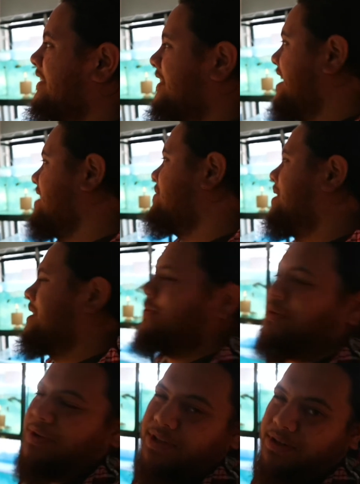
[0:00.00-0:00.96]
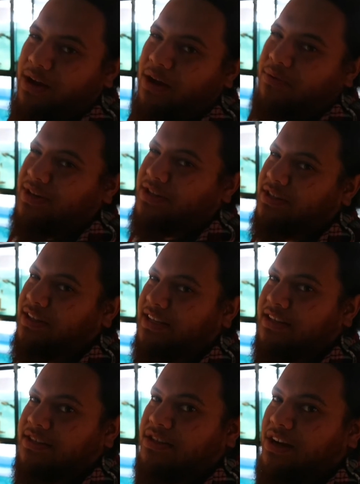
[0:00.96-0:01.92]
These ones were originally
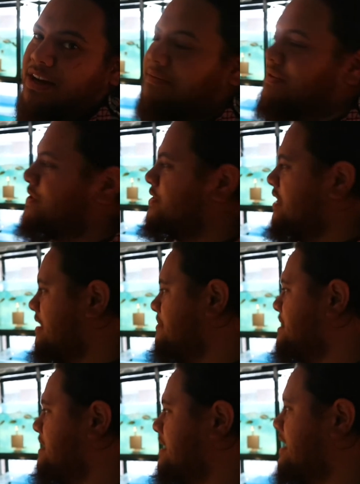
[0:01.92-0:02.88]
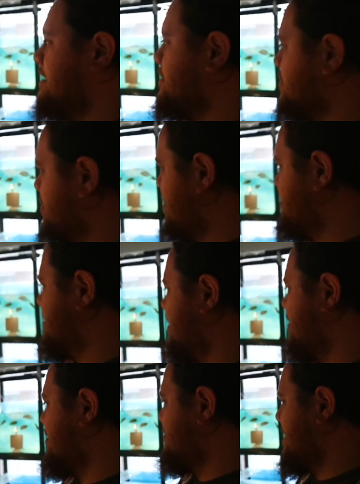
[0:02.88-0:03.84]
designed for shops, and then the shop
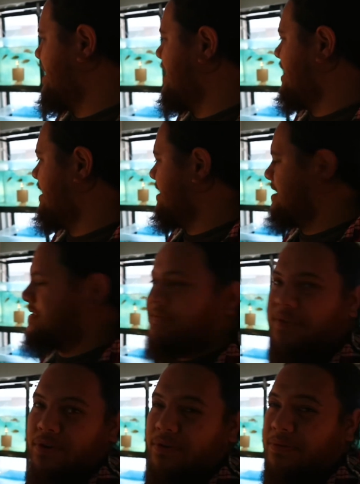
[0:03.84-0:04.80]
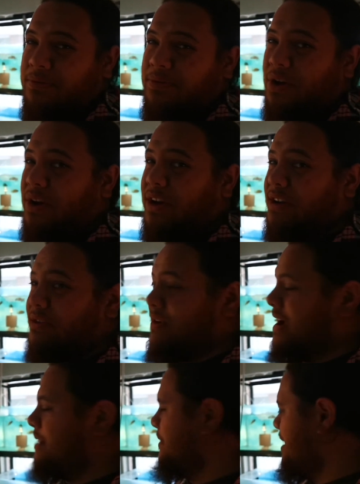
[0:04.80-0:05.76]
sold them out, and there's a few of them floating
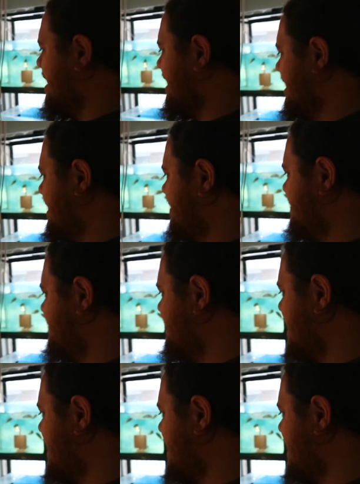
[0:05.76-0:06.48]
around where I live.